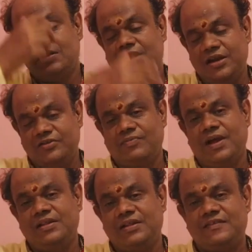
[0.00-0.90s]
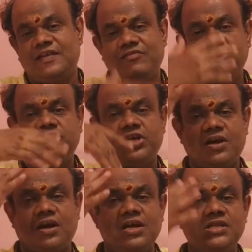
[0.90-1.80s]
That is why the 7
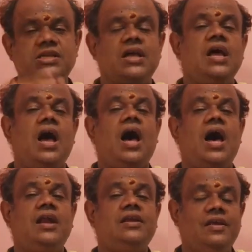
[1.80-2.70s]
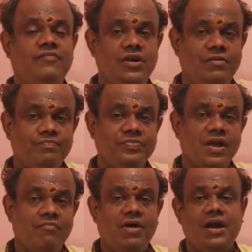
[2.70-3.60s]
chakras are given,
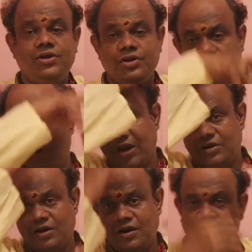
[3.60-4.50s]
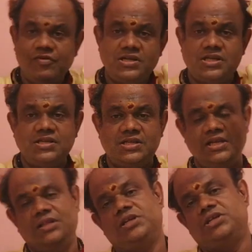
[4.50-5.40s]
but you'll have to reverse and
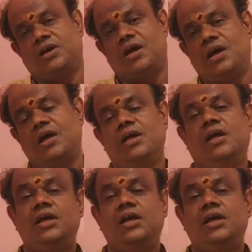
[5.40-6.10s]
see the chakra.